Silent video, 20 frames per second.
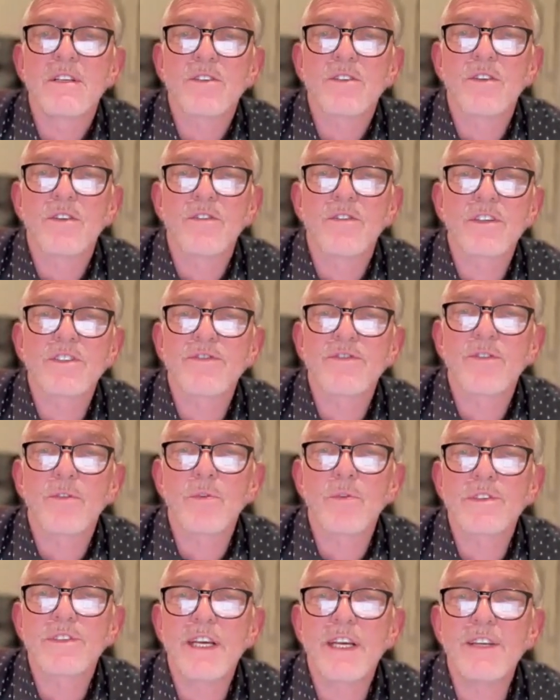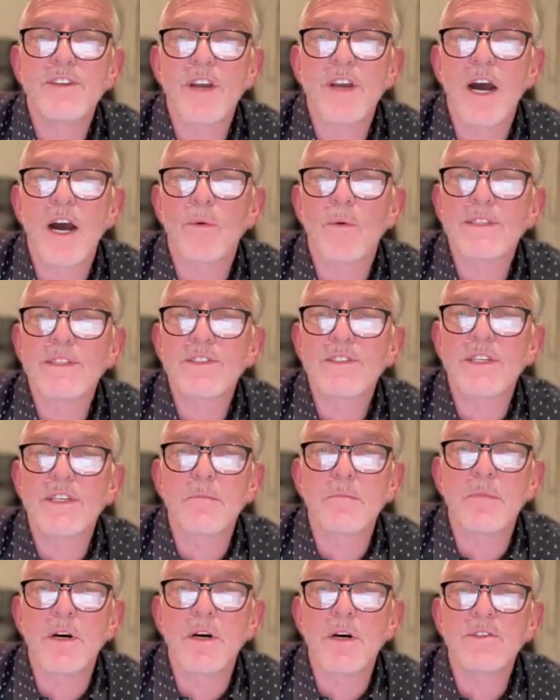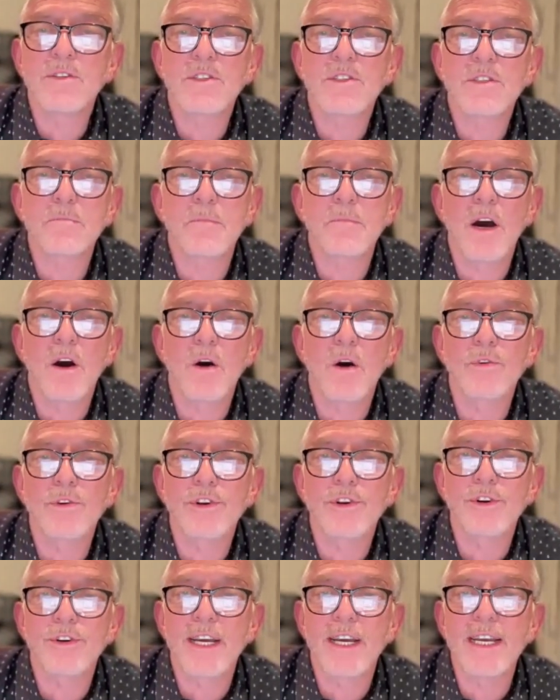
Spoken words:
So verse 14, Yahweh said to Moses, behold, your